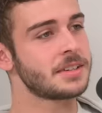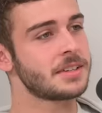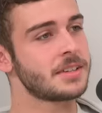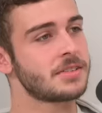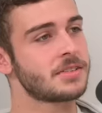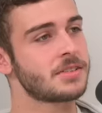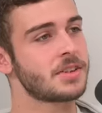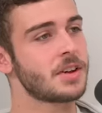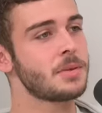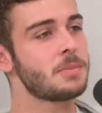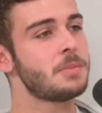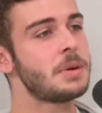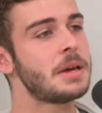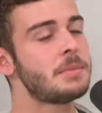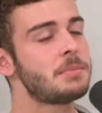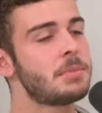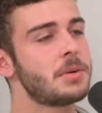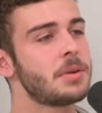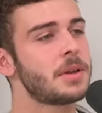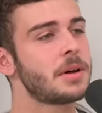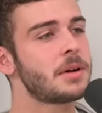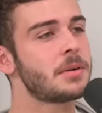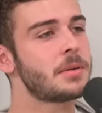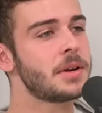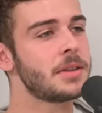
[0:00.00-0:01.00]
So people
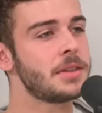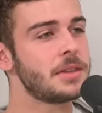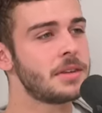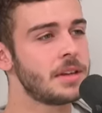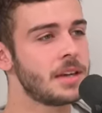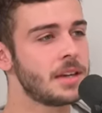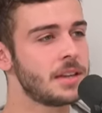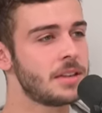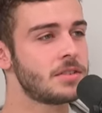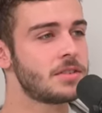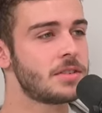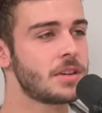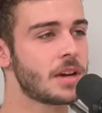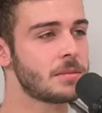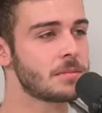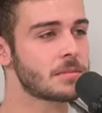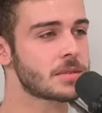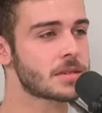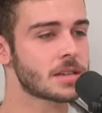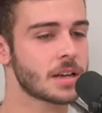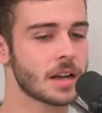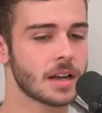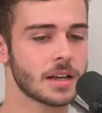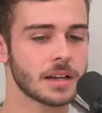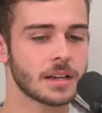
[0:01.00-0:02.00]
that are in the, in the
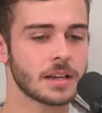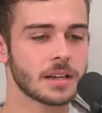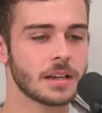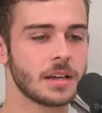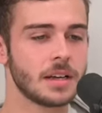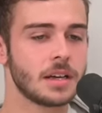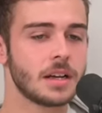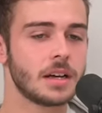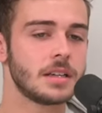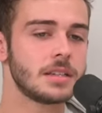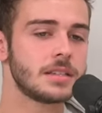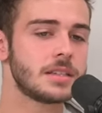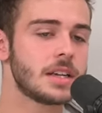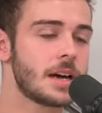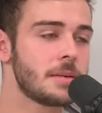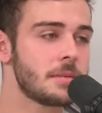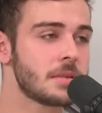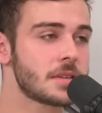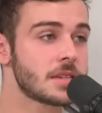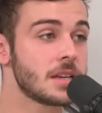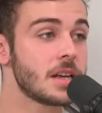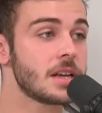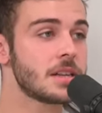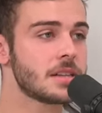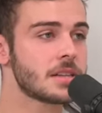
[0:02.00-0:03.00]
dumps, like, Dan,
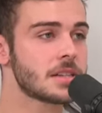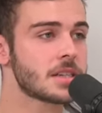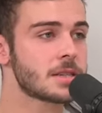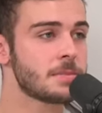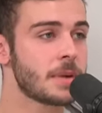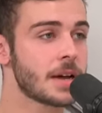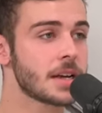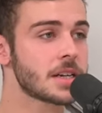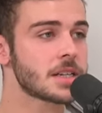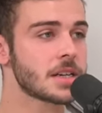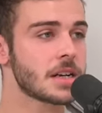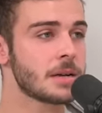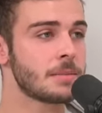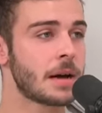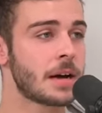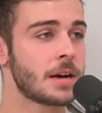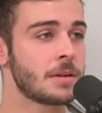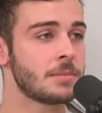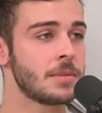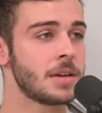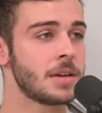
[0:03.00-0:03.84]
there's nothing special about